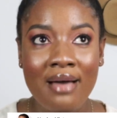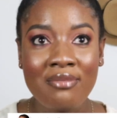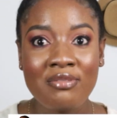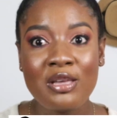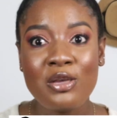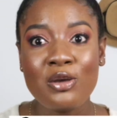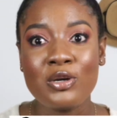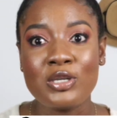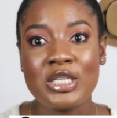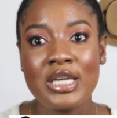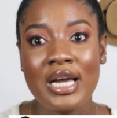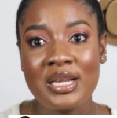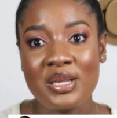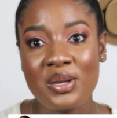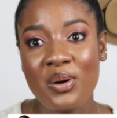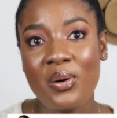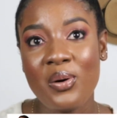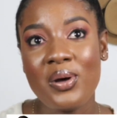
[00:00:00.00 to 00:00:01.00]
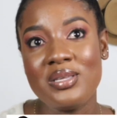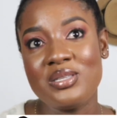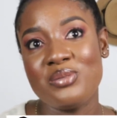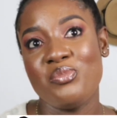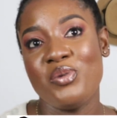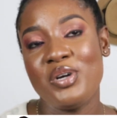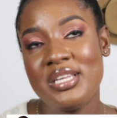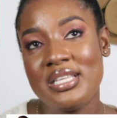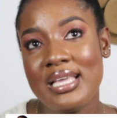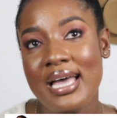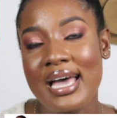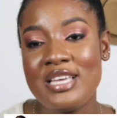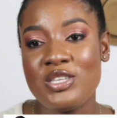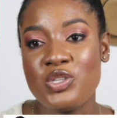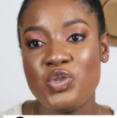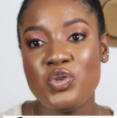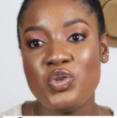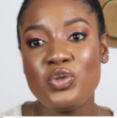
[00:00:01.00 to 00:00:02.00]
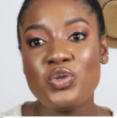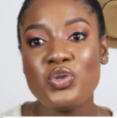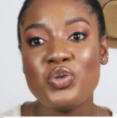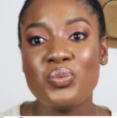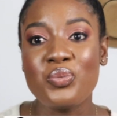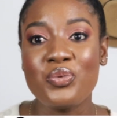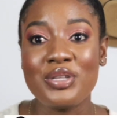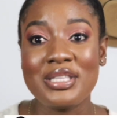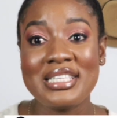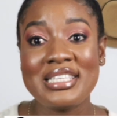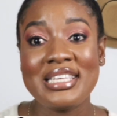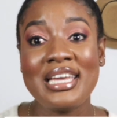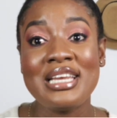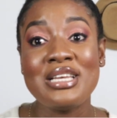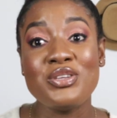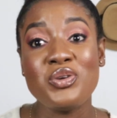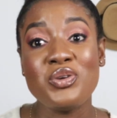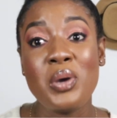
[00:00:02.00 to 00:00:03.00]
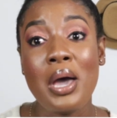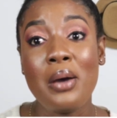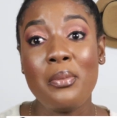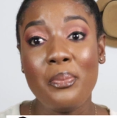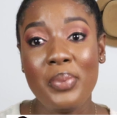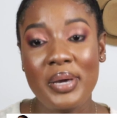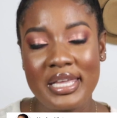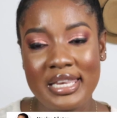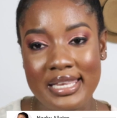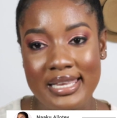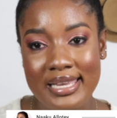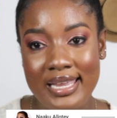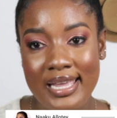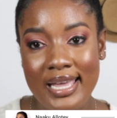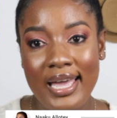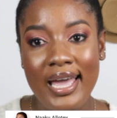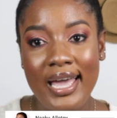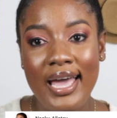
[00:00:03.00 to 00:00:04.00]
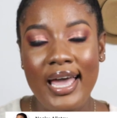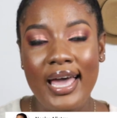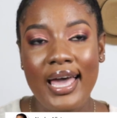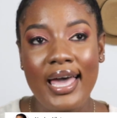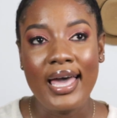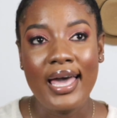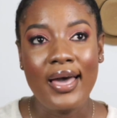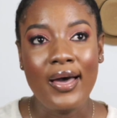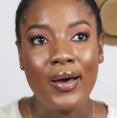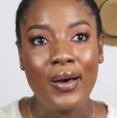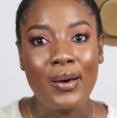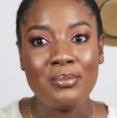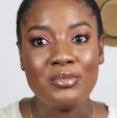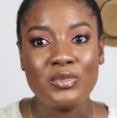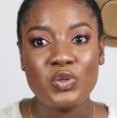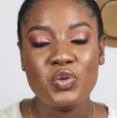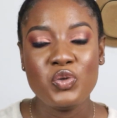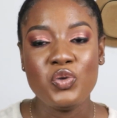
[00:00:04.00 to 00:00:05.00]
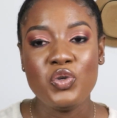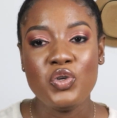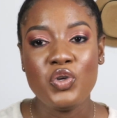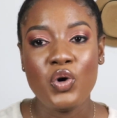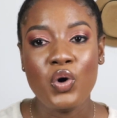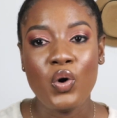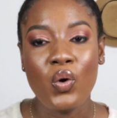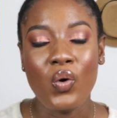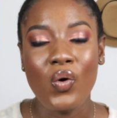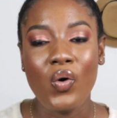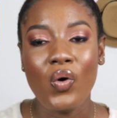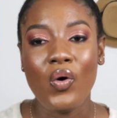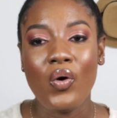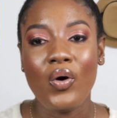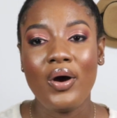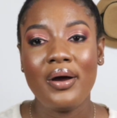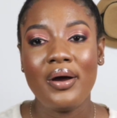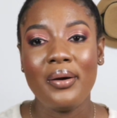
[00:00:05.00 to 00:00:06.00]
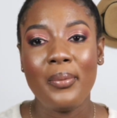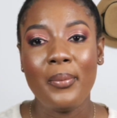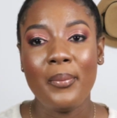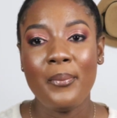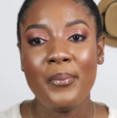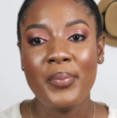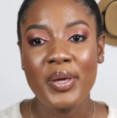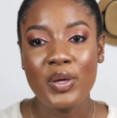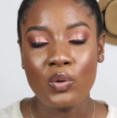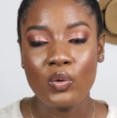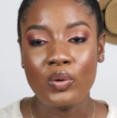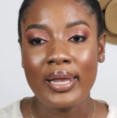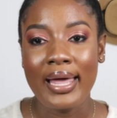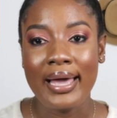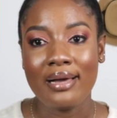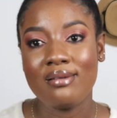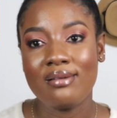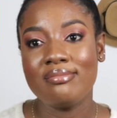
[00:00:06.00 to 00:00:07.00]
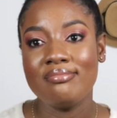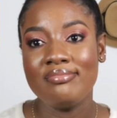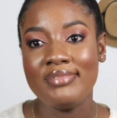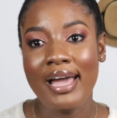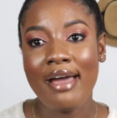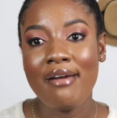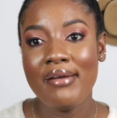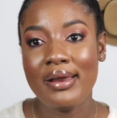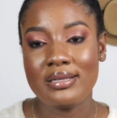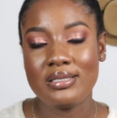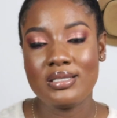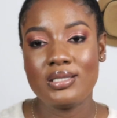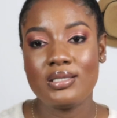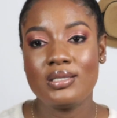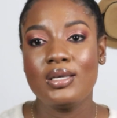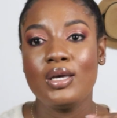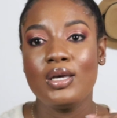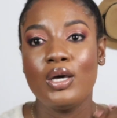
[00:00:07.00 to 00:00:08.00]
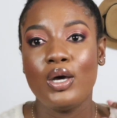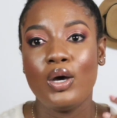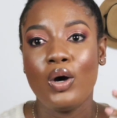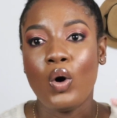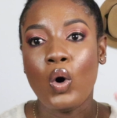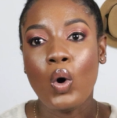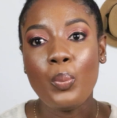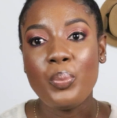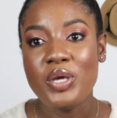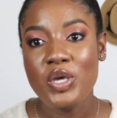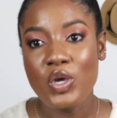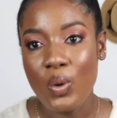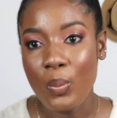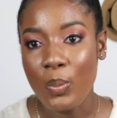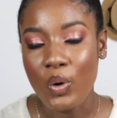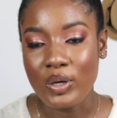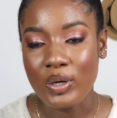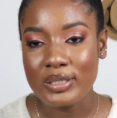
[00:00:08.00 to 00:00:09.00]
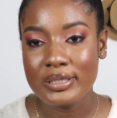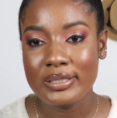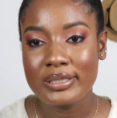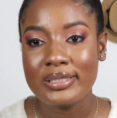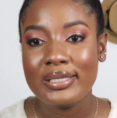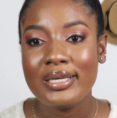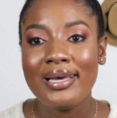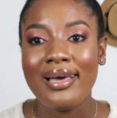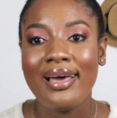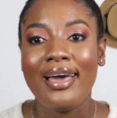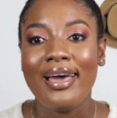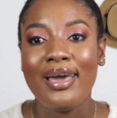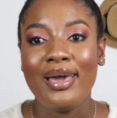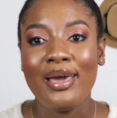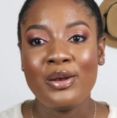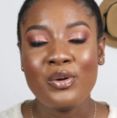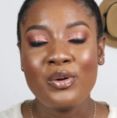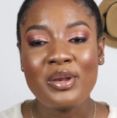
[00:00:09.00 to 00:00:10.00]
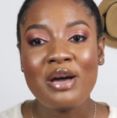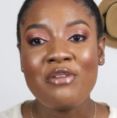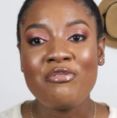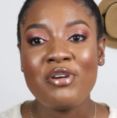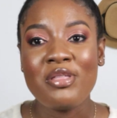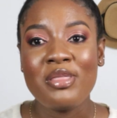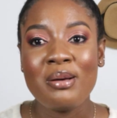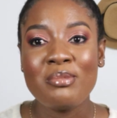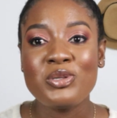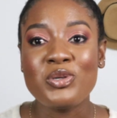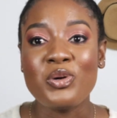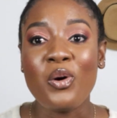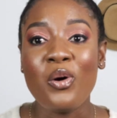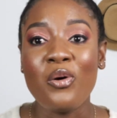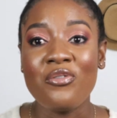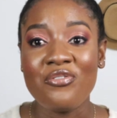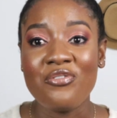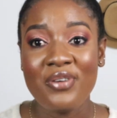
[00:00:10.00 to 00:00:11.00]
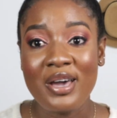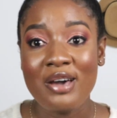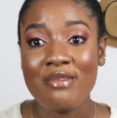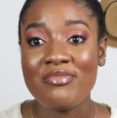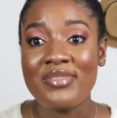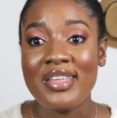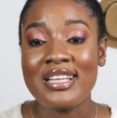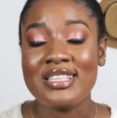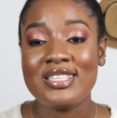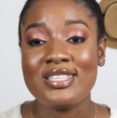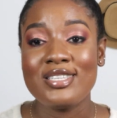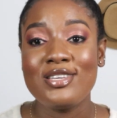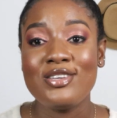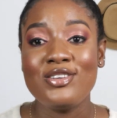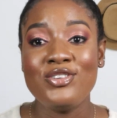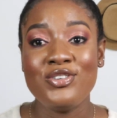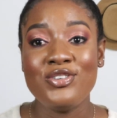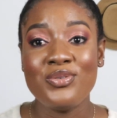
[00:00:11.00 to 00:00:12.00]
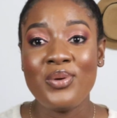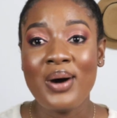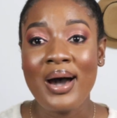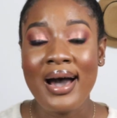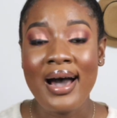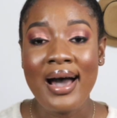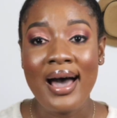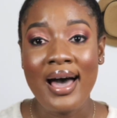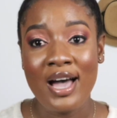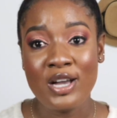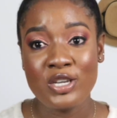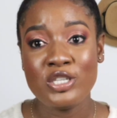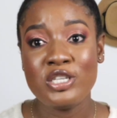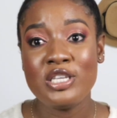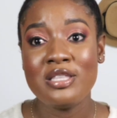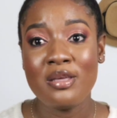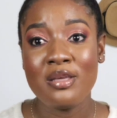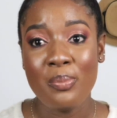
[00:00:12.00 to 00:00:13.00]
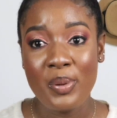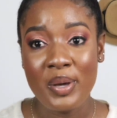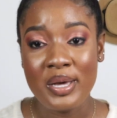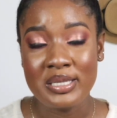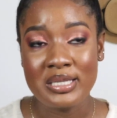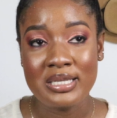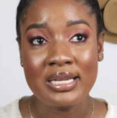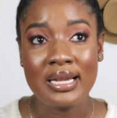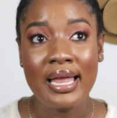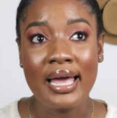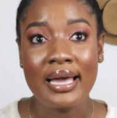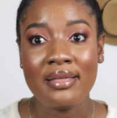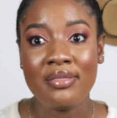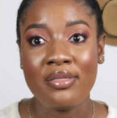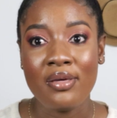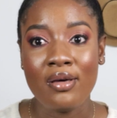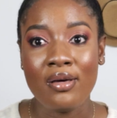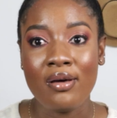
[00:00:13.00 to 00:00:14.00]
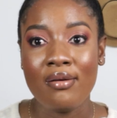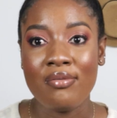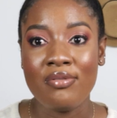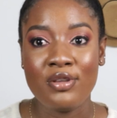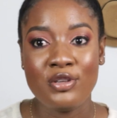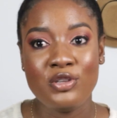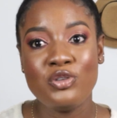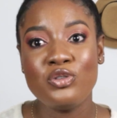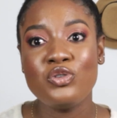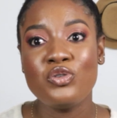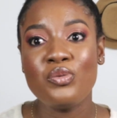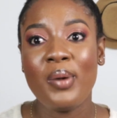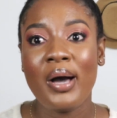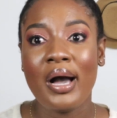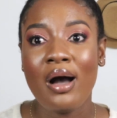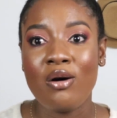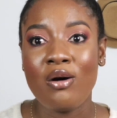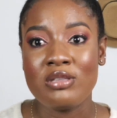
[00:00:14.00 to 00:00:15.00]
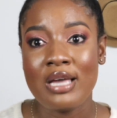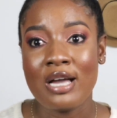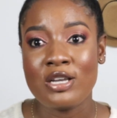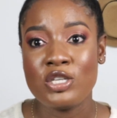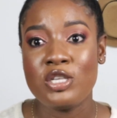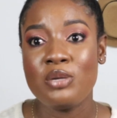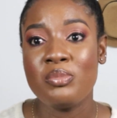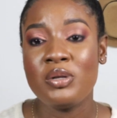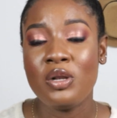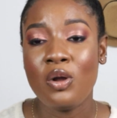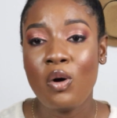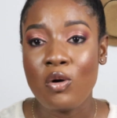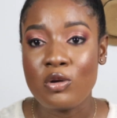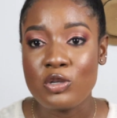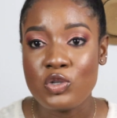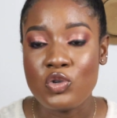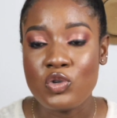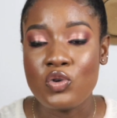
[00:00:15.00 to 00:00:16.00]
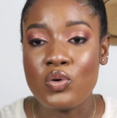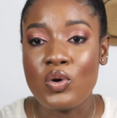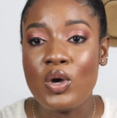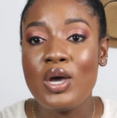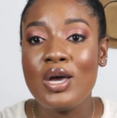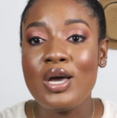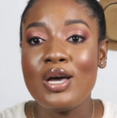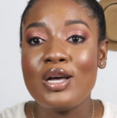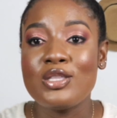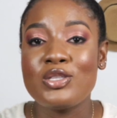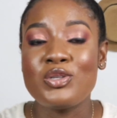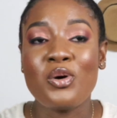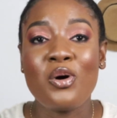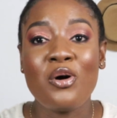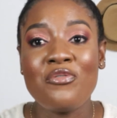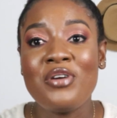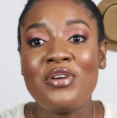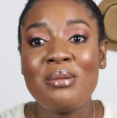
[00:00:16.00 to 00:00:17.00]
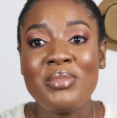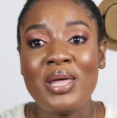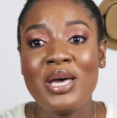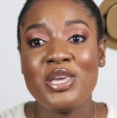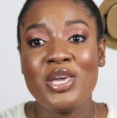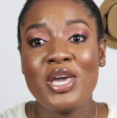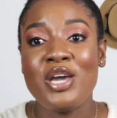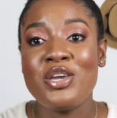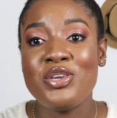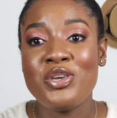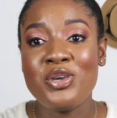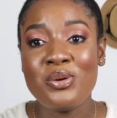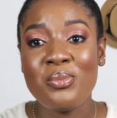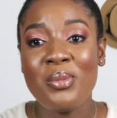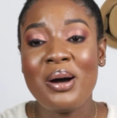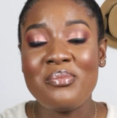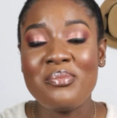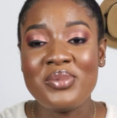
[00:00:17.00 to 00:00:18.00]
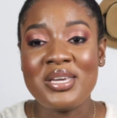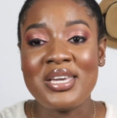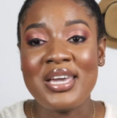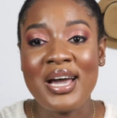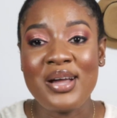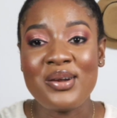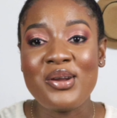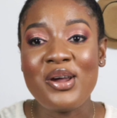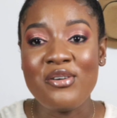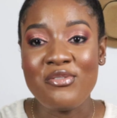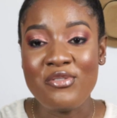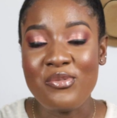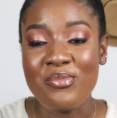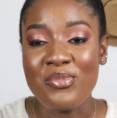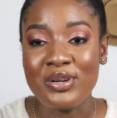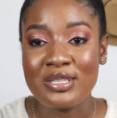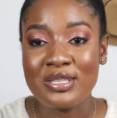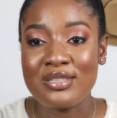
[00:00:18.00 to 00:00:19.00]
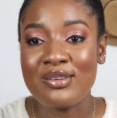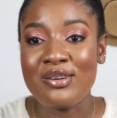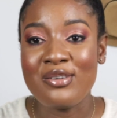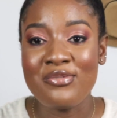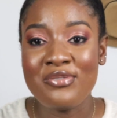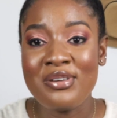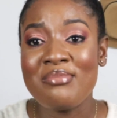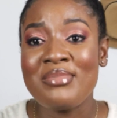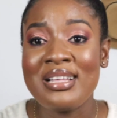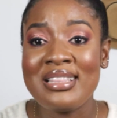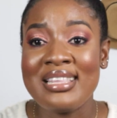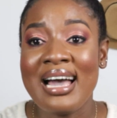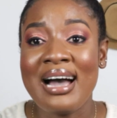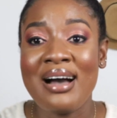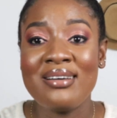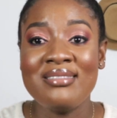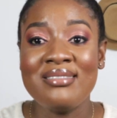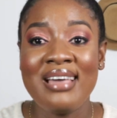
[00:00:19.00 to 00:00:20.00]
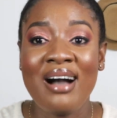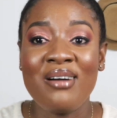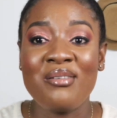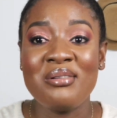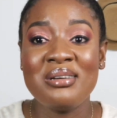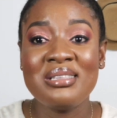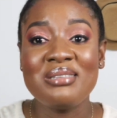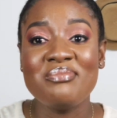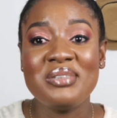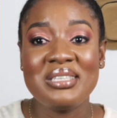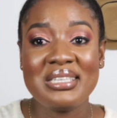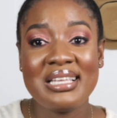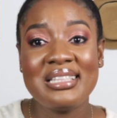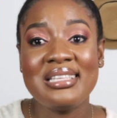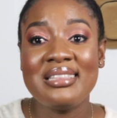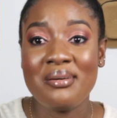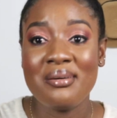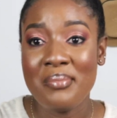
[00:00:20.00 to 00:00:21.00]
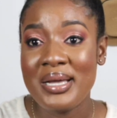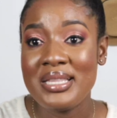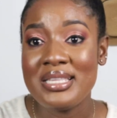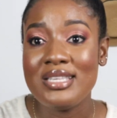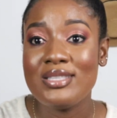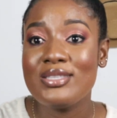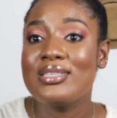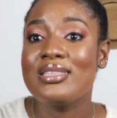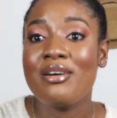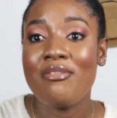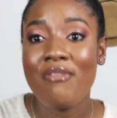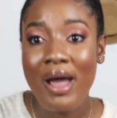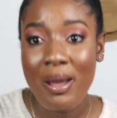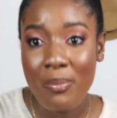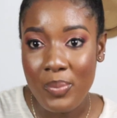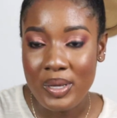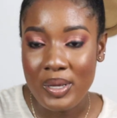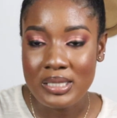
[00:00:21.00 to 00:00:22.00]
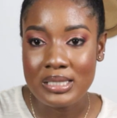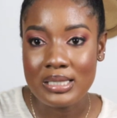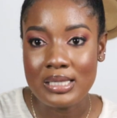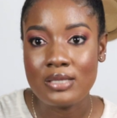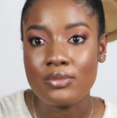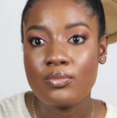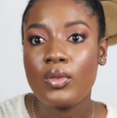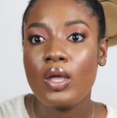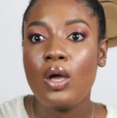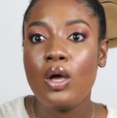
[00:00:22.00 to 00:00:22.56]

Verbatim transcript: After your channel is monetized, YouTube would send you a pin um, to your mail, like direct or P O box, in order for them to confirm that you are actually the person, like the the YouTube account actually belongs to you, to confirm that you're a human being, you're not a robot, to confirm that they are they are going to be sending the money to the right person.